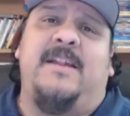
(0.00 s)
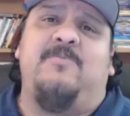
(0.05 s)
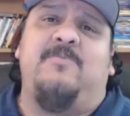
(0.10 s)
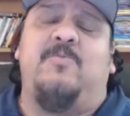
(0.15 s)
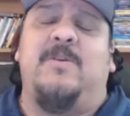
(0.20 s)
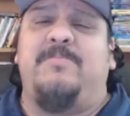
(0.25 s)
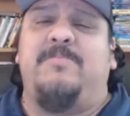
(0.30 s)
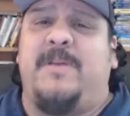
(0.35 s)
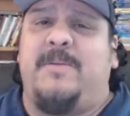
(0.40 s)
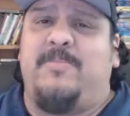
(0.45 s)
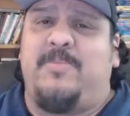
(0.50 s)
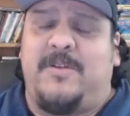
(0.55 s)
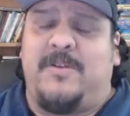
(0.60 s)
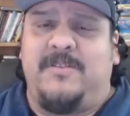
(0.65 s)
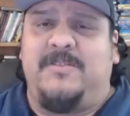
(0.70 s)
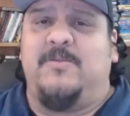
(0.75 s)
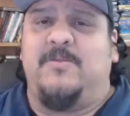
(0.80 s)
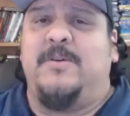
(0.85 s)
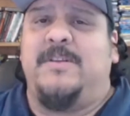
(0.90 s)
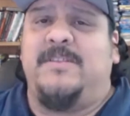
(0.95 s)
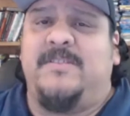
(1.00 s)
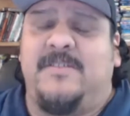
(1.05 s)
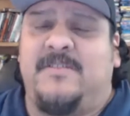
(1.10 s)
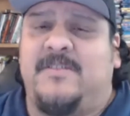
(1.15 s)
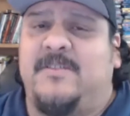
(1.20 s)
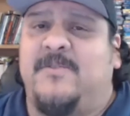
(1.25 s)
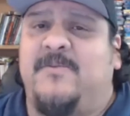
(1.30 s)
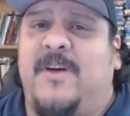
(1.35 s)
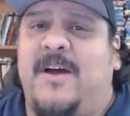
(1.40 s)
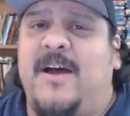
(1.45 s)
what people are doing to
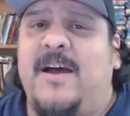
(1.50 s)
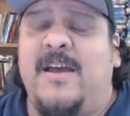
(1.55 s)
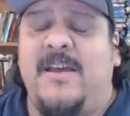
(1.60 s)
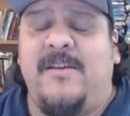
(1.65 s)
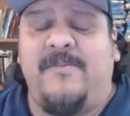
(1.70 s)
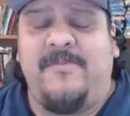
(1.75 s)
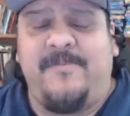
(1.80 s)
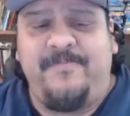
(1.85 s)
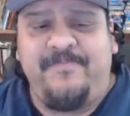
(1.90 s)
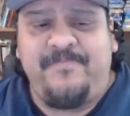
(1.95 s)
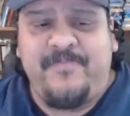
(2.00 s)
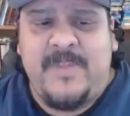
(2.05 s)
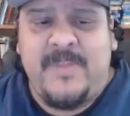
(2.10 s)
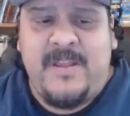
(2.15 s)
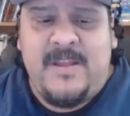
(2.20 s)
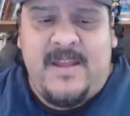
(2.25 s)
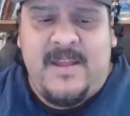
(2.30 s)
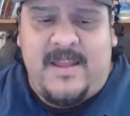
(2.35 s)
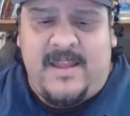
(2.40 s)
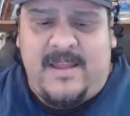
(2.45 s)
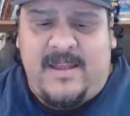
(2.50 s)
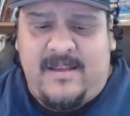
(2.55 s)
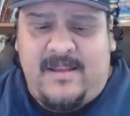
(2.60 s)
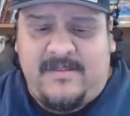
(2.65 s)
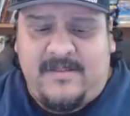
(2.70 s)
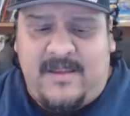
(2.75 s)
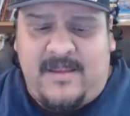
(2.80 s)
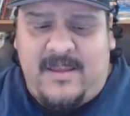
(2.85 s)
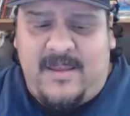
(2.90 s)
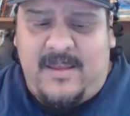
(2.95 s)
survive.
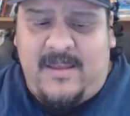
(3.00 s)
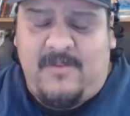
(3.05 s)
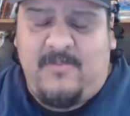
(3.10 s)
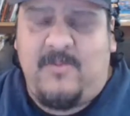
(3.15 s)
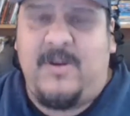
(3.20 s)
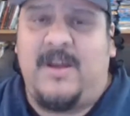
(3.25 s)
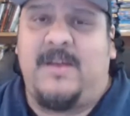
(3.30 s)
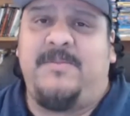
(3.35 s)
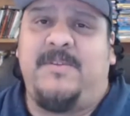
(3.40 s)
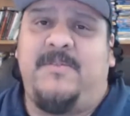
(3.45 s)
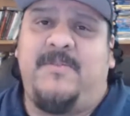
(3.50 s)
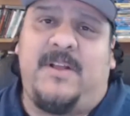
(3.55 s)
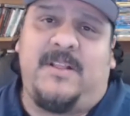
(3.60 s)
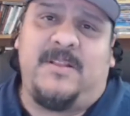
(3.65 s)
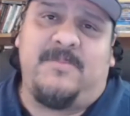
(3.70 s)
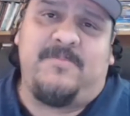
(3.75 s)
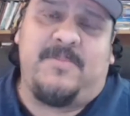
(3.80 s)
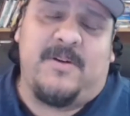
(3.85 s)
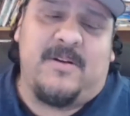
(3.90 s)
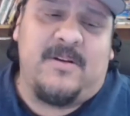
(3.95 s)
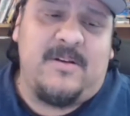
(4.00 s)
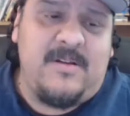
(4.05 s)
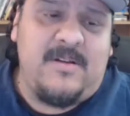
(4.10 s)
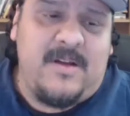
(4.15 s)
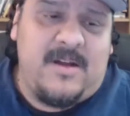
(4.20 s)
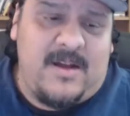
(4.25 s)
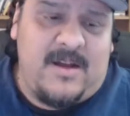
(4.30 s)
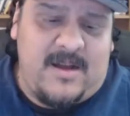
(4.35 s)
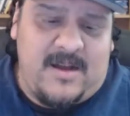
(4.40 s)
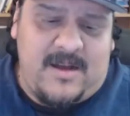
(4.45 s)
As a web developer,
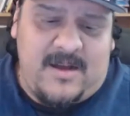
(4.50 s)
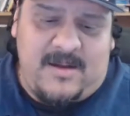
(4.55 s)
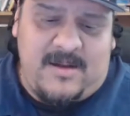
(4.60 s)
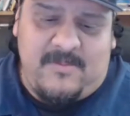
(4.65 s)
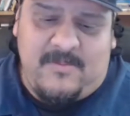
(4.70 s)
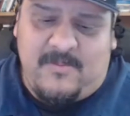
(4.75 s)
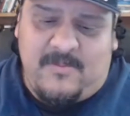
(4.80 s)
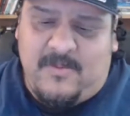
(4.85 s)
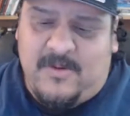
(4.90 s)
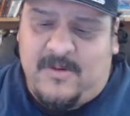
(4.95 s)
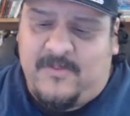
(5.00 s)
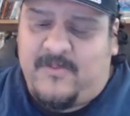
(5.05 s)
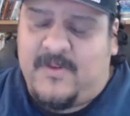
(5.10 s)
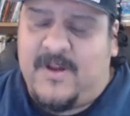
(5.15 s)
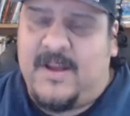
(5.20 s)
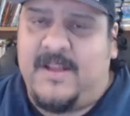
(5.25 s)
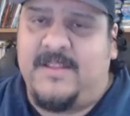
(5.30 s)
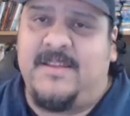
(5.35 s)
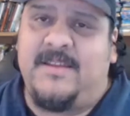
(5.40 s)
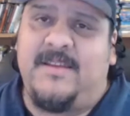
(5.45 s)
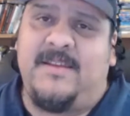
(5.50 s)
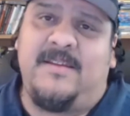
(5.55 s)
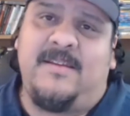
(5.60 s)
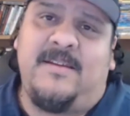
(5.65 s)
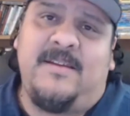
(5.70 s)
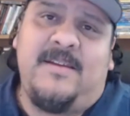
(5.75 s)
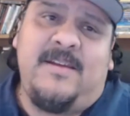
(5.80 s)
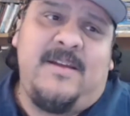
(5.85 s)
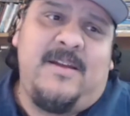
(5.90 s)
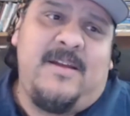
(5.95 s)
we're
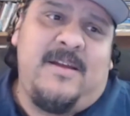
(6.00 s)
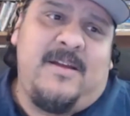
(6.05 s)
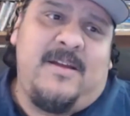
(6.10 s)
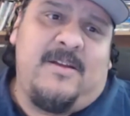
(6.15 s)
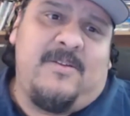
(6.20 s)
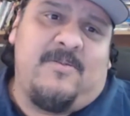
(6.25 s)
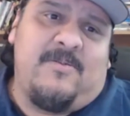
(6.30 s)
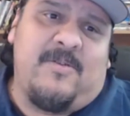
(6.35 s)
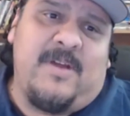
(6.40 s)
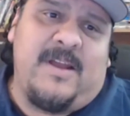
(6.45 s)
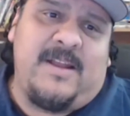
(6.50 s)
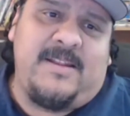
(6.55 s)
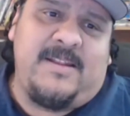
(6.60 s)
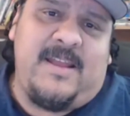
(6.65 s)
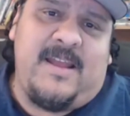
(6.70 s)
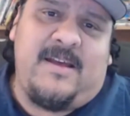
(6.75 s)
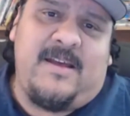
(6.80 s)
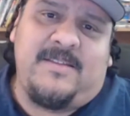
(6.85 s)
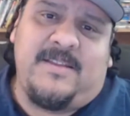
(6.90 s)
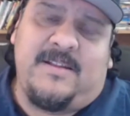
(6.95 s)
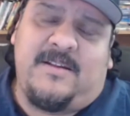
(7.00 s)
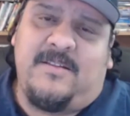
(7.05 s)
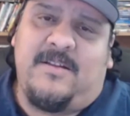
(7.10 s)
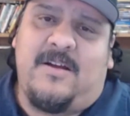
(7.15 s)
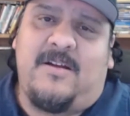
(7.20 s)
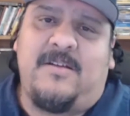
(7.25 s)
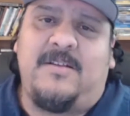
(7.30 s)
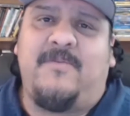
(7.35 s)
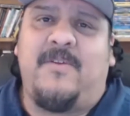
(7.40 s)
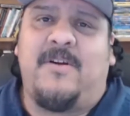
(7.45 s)
finding right now that a
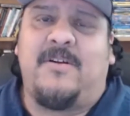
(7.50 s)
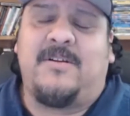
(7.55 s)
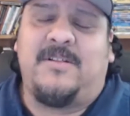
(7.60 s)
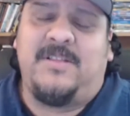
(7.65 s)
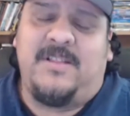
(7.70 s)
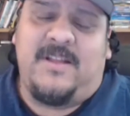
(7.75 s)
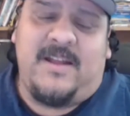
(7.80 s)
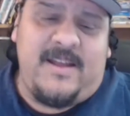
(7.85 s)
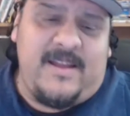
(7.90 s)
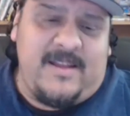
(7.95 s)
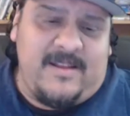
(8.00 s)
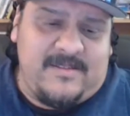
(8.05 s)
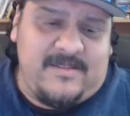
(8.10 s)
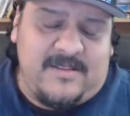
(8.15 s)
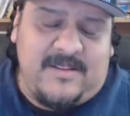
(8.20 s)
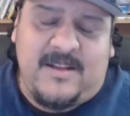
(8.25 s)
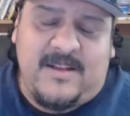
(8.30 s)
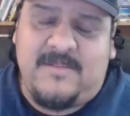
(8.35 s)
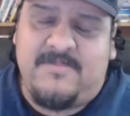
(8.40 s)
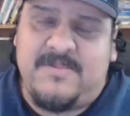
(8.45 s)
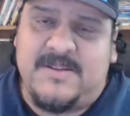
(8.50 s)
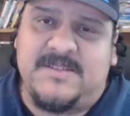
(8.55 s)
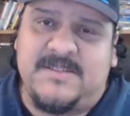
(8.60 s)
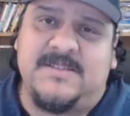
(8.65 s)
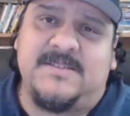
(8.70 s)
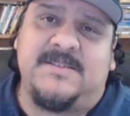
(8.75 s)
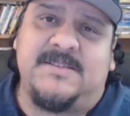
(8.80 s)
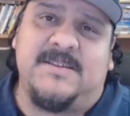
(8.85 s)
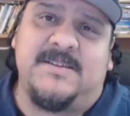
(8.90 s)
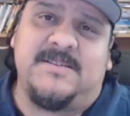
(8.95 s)
lot of our clients, a lot of
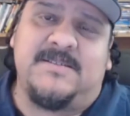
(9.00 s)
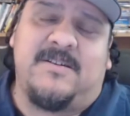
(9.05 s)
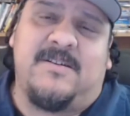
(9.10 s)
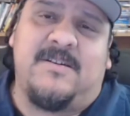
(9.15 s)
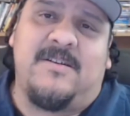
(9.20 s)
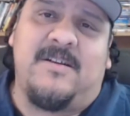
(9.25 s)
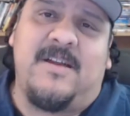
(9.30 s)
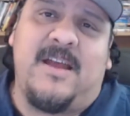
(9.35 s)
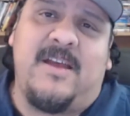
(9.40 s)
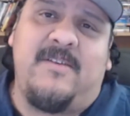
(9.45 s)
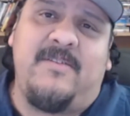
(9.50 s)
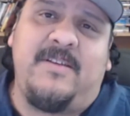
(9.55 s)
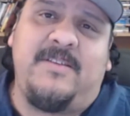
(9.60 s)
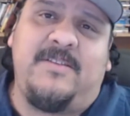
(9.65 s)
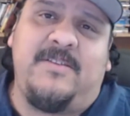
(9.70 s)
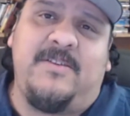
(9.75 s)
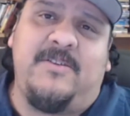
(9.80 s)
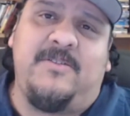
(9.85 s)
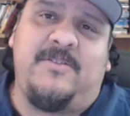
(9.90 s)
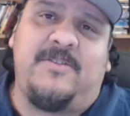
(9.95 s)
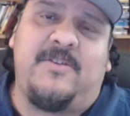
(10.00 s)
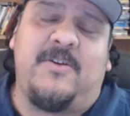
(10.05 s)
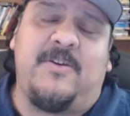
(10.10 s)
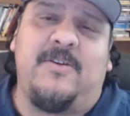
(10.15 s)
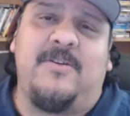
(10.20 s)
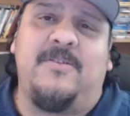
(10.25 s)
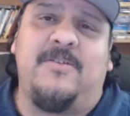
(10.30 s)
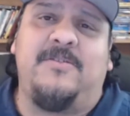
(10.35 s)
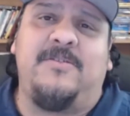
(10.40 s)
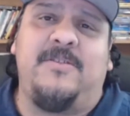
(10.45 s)
businesses are having to
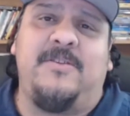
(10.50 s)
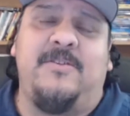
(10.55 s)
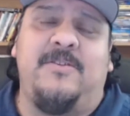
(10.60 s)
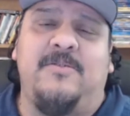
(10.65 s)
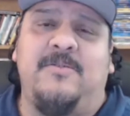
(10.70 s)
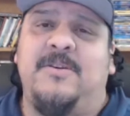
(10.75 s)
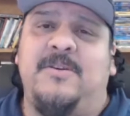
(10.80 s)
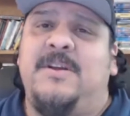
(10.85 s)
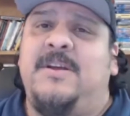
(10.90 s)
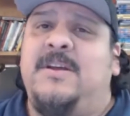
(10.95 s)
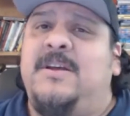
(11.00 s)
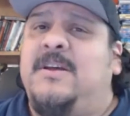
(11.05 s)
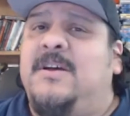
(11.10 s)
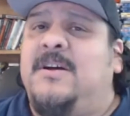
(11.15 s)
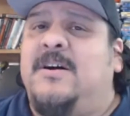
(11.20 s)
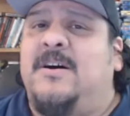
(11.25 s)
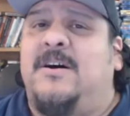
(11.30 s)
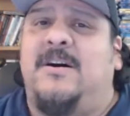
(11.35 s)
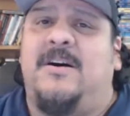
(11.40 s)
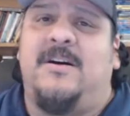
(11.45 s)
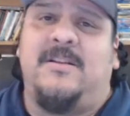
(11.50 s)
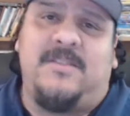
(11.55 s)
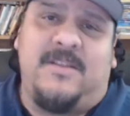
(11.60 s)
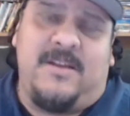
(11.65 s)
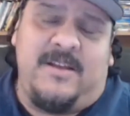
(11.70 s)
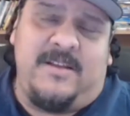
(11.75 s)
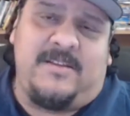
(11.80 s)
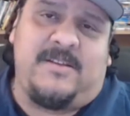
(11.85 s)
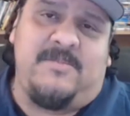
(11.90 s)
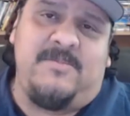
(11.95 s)
turn to
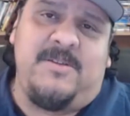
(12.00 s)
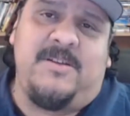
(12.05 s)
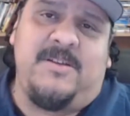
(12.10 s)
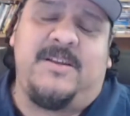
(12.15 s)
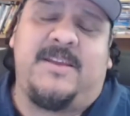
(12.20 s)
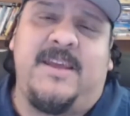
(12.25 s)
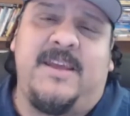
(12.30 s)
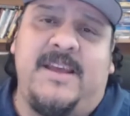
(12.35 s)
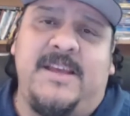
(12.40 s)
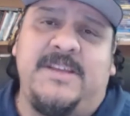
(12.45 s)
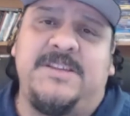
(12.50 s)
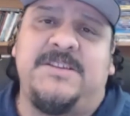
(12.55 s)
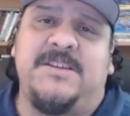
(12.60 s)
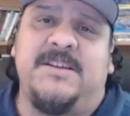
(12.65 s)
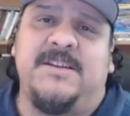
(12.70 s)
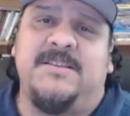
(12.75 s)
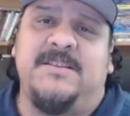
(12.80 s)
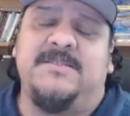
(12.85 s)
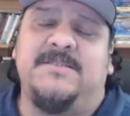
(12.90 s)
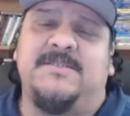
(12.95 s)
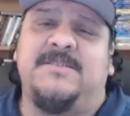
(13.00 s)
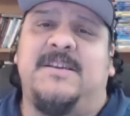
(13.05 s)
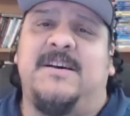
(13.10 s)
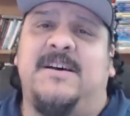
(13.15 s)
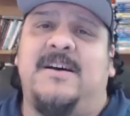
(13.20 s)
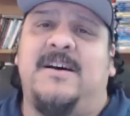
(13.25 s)
online communications